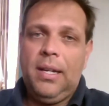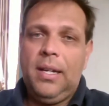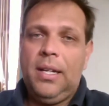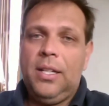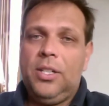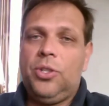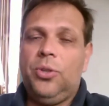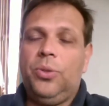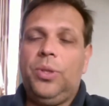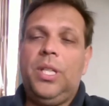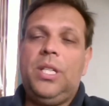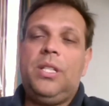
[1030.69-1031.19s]

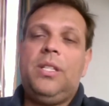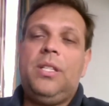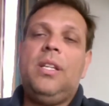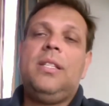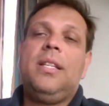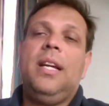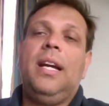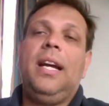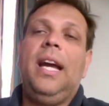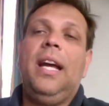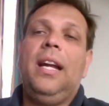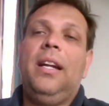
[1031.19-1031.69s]
So this is,
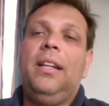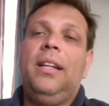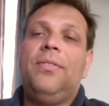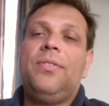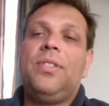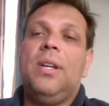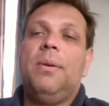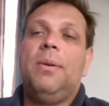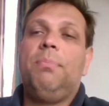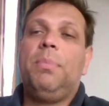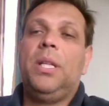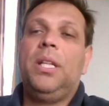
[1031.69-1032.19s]
again, if
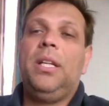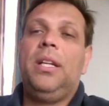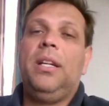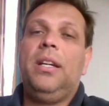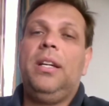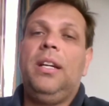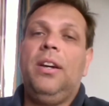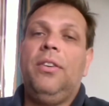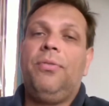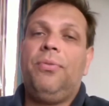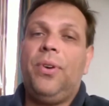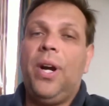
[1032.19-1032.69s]
somebody
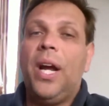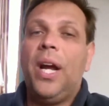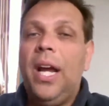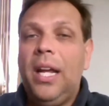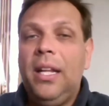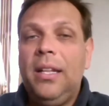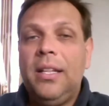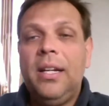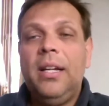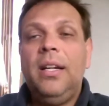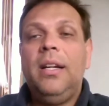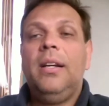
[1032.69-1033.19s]

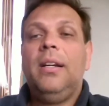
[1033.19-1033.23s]
afraid,